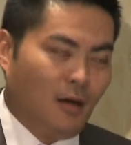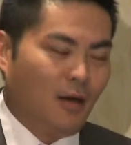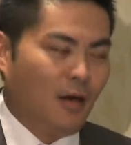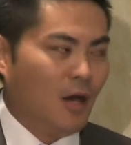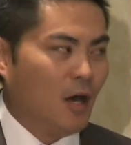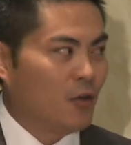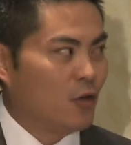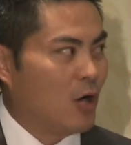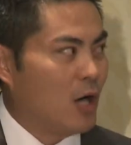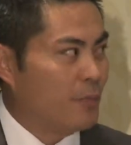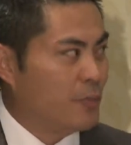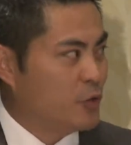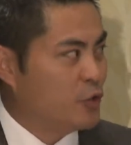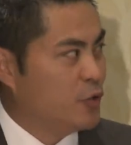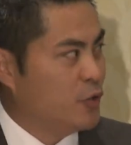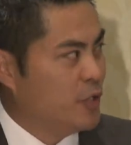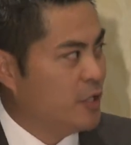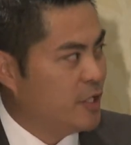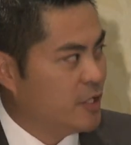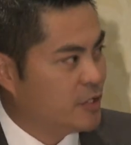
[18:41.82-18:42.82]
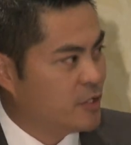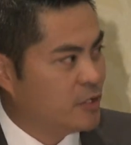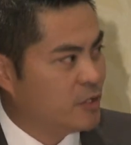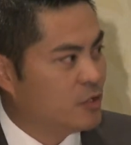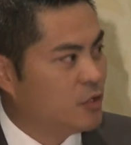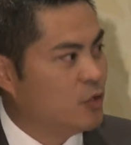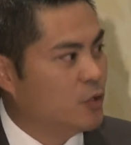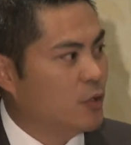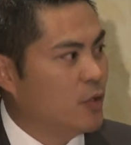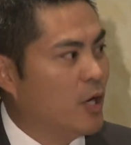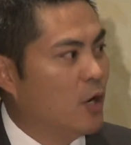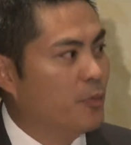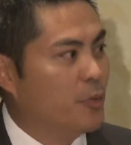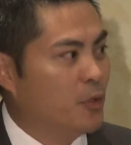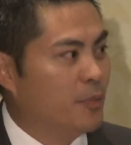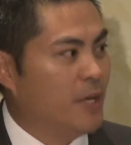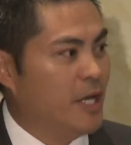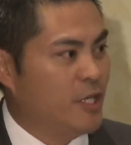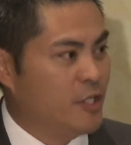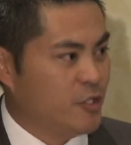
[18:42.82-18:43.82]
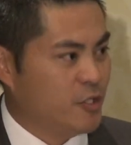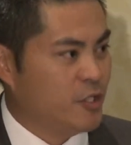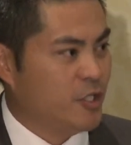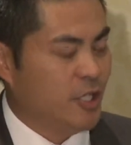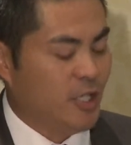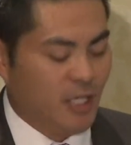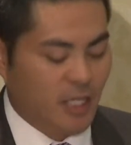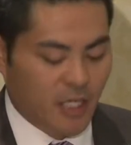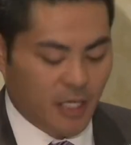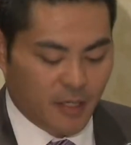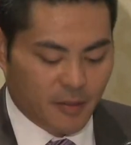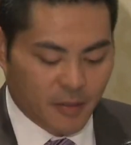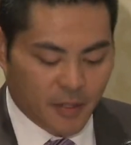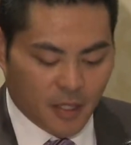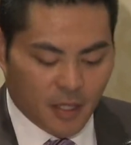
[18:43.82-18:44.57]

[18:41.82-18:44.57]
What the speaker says: other opportunities to help your patients in need.